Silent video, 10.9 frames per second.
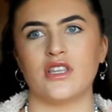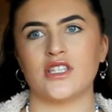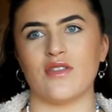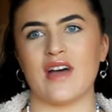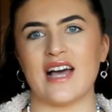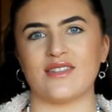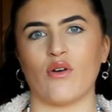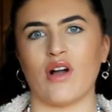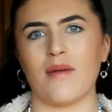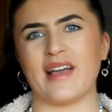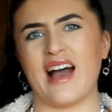So that's not
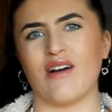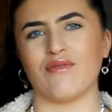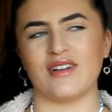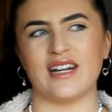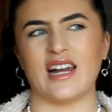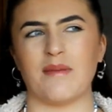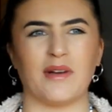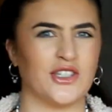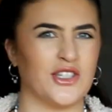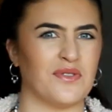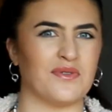coming out of really like my
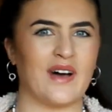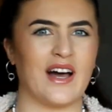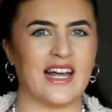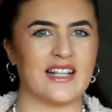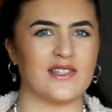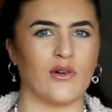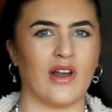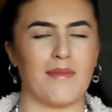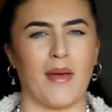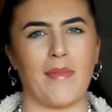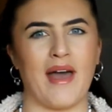student finance or
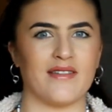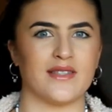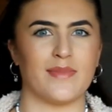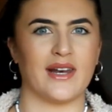like my parents'